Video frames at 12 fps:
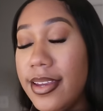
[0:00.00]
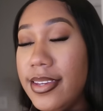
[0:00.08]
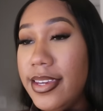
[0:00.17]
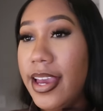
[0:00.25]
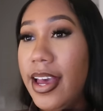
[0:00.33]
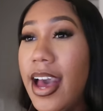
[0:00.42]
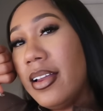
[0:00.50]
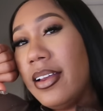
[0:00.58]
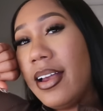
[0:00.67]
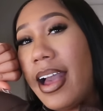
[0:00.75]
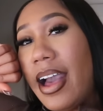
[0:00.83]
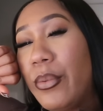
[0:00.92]
yeah.
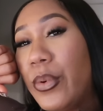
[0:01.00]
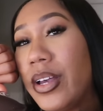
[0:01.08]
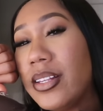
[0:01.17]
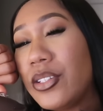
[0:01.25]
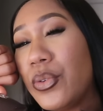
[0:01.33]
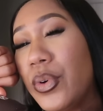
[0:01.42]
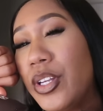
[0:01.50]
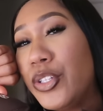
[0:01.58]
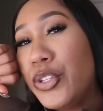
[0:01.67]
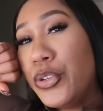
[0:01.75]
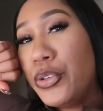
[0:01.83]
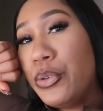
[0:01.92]
I was going
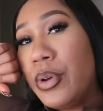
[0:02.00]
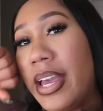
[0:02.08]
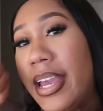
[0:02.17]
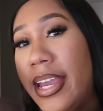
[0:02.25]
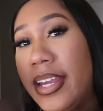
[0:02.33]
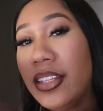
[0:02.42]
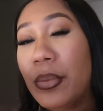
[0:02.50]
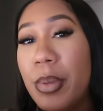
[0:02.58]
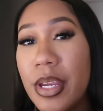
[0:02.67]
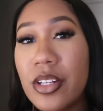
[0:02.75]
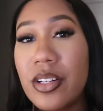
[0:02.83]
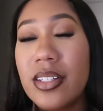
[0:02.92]
to hang the
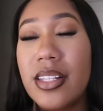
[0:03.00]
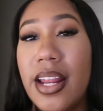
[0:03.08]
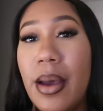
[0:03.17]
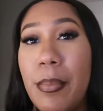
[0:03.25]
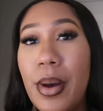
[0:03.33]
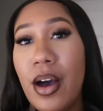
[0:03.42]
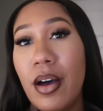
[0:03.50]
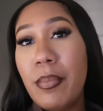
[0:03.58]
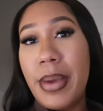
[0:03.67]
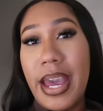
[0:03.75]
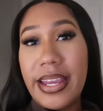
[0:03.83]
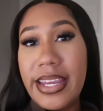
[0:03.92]
pictures that I bought
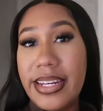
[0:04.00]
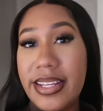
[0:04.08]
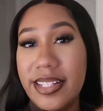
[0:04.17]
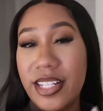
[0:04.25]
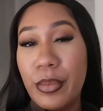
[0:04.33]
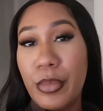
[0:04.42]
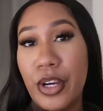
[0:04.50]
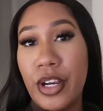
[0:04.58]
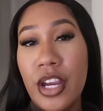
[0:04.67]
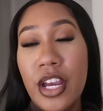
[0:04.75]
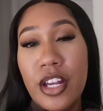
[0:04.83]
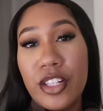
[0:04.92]
back in
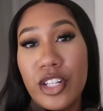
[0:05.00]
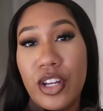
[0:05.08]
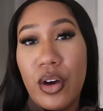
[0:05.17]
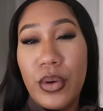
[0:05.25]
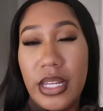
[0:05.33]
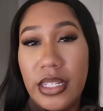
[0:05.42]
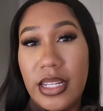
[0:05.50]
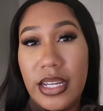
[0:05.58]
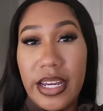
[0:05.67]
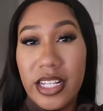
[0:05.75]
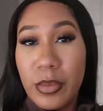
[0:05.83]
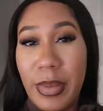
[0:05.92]
December to go in the
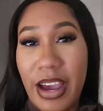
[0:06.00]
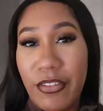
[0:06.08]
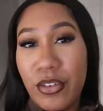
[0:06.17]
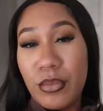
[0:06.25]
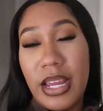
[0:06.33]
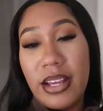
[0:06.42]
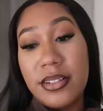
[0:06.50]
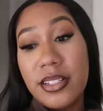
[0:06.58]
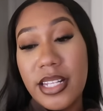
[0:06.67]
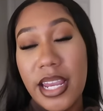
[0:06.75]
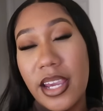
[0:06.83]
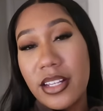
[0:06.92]
guest bathroom
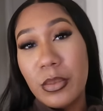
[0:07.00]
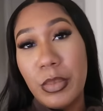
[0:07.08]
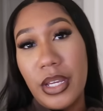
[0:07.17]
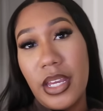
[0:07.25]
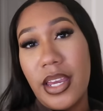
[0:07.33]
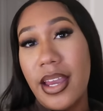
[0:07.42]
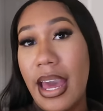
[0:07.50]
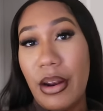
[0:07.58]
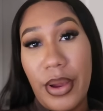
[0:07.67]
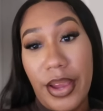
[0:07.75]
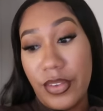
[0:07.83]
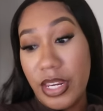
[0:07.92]
downstairs, but I
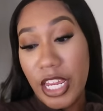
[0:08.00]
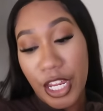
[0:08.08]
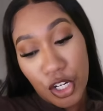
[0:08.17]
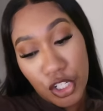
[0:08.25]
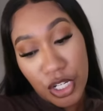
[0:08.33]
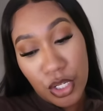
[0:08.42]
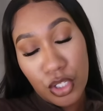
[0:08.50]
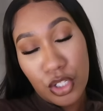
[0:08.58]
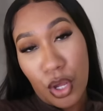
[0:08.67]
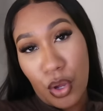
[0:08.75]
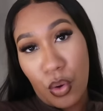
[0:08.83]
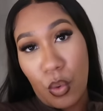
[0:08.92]
don't have any energy,
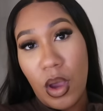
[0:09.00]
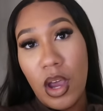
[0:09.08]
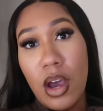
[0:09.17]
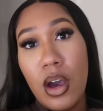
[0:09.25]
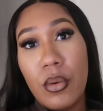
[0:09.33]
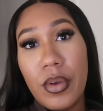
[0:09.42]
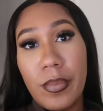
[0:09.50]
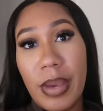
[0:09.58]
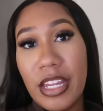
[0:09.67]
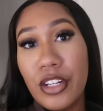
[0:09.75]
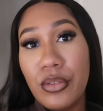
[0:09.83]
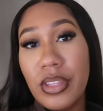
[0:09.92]
so we
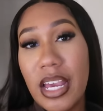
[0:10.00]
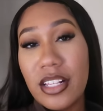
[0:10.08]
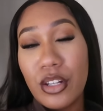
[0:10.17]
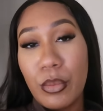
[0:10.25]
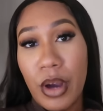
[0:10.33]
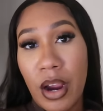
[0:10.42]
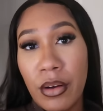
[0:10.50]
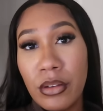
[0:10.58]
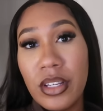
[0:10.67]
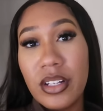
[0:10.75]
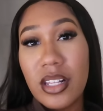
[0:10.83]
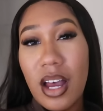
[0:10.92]
may do that tomorrow.
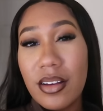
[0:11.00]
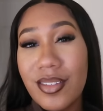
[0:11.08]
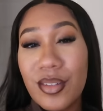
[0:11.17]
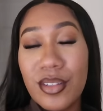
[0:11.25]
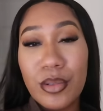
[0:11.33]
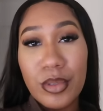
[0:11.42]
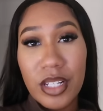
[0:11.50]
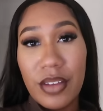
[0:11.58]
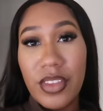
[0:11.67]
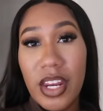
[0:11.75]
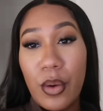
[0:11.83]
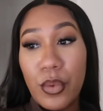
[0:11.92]
There's also some
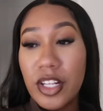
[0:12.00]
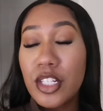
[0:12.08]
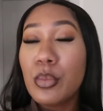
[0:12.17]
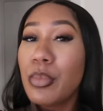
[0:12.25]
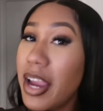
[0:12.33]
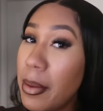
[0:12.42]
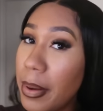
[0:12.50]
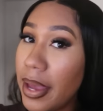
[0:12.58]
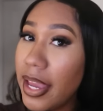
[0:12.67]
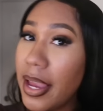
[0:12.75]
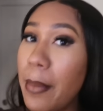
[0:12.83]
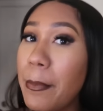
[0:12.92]
stuff that I want to spray
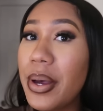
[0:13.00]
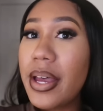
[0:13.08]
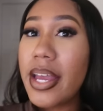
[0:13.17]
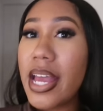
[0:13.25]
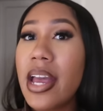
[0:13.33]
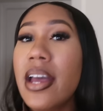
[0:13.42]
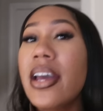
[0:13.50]
paint, but